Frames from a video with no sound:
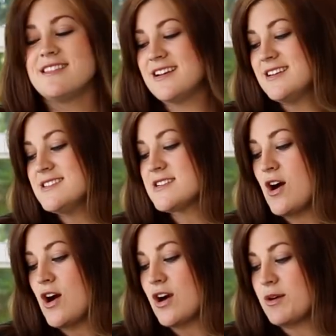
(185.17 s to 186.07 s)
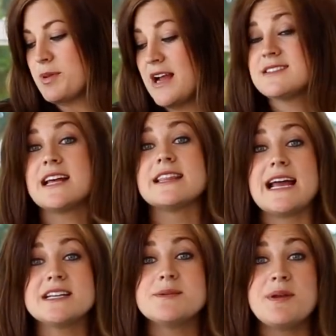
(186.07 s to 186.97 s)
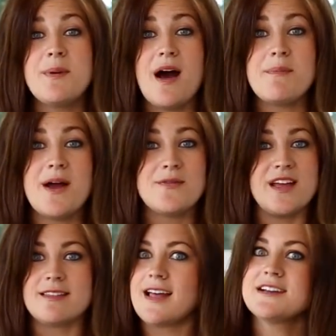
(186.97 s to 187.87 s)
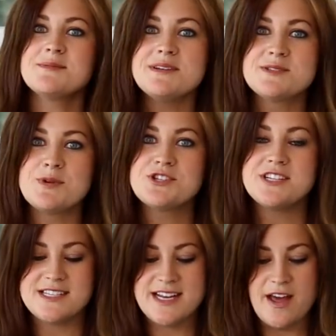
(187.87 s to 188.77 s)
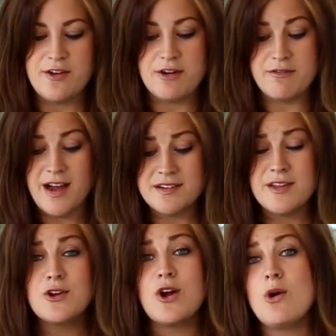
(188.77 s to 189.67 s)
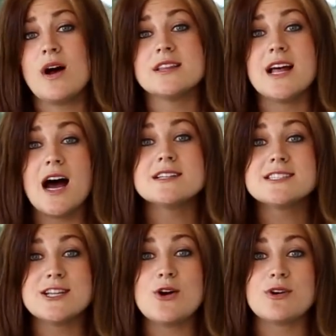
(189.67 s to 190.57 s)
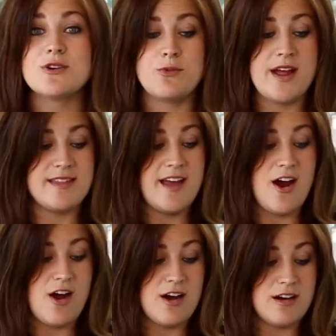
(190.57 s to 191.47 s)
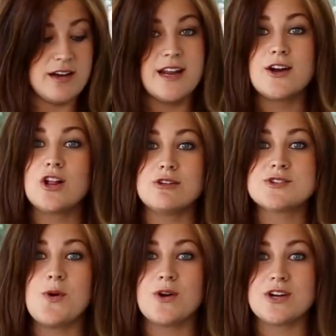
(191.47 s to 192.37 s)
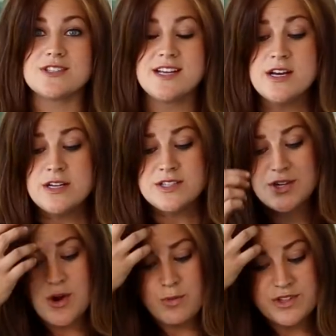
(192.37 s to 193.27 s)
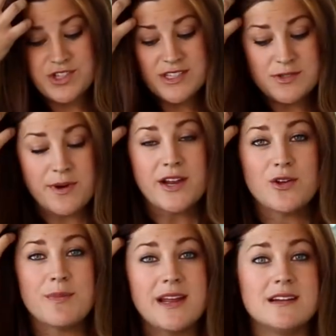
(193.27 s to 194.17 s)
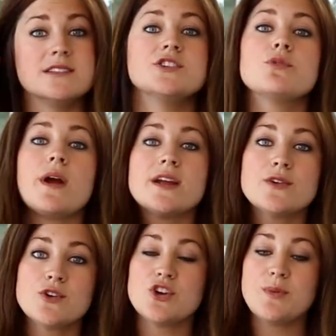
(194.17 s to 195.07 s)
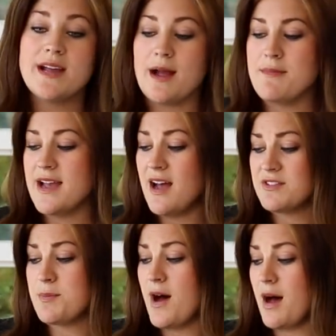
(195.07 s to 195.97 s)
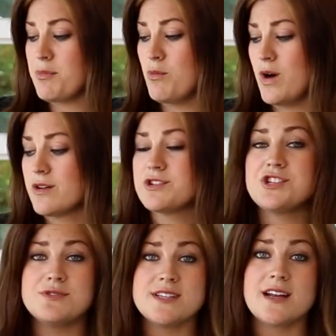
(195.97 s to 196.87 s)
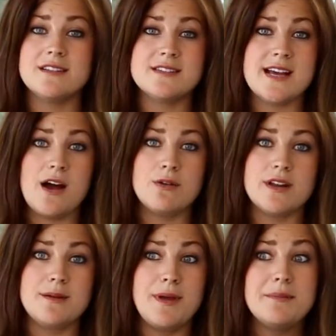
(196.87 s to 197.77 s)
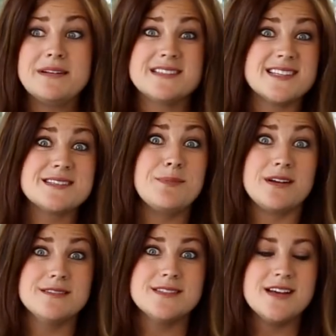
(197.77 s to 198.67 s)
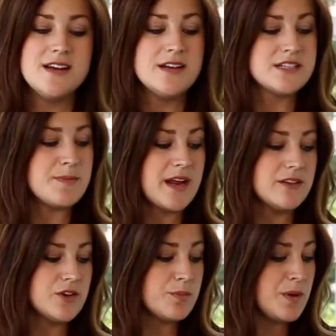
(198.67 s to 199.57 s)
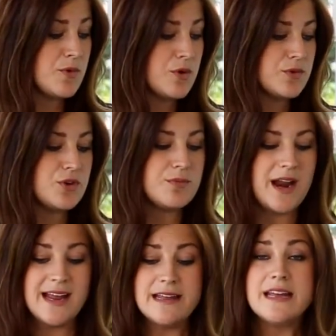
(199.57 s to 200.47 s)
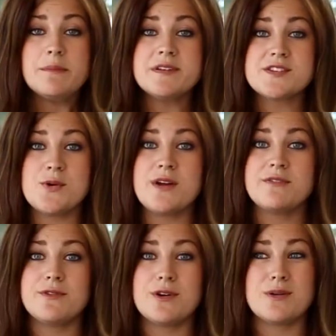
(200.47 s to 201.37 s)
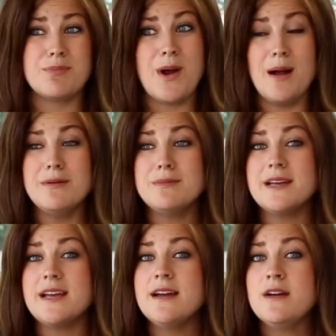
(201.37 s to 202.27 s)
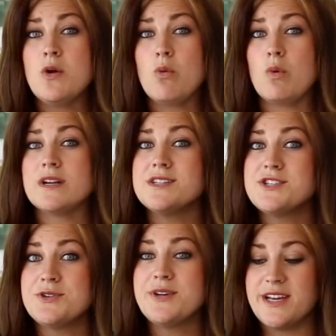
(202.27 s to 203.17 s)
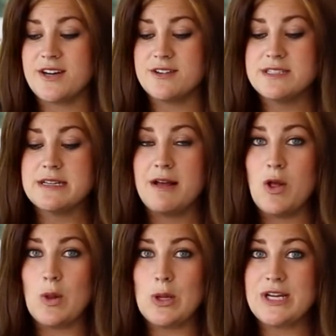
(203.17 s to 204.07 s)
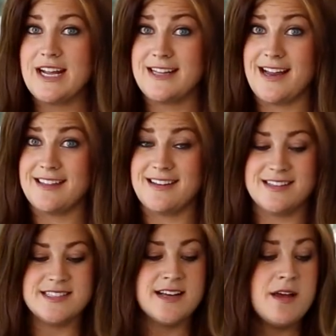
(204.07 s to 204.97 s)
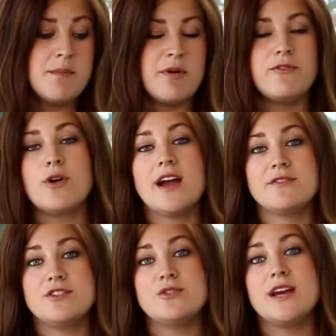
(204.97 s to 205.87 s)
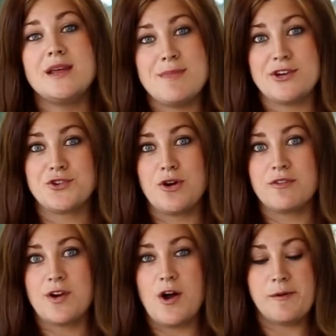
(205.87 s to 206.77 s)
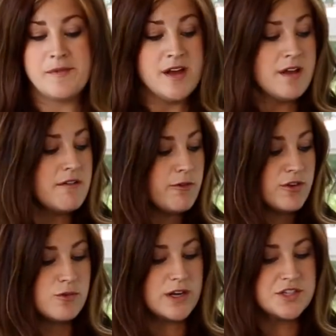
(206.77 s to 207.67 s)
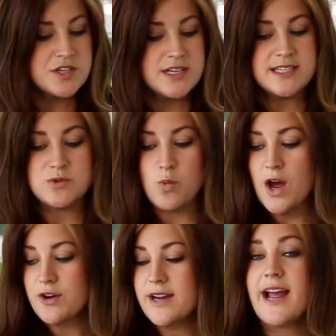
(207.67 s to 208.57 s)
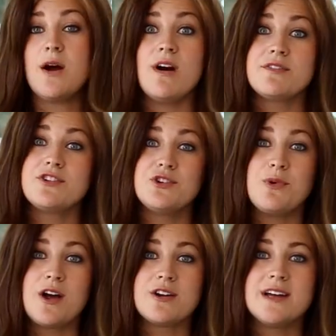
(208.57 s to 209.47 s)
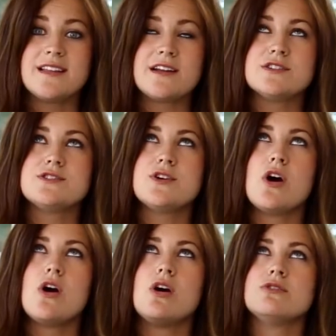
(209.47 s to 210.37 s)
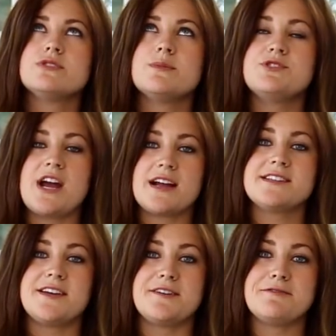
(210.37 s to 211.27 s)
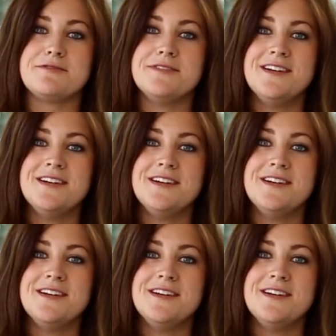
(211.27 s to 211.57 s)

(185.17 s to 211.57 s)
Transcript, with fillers: These are plants that like to be pot bound, they like to be smushed in together. In fact, they grow a lot slower when they are in close quarters. So with just regular maintenance, you know, regular grooming, I may have to pop one or two succulents out in maybe six months to make a little bit more room, but I can keep this going for probably one to two years looking like this before I have to do any major overhaul. Fourth question is watering. How often do you water it? That is so subjective.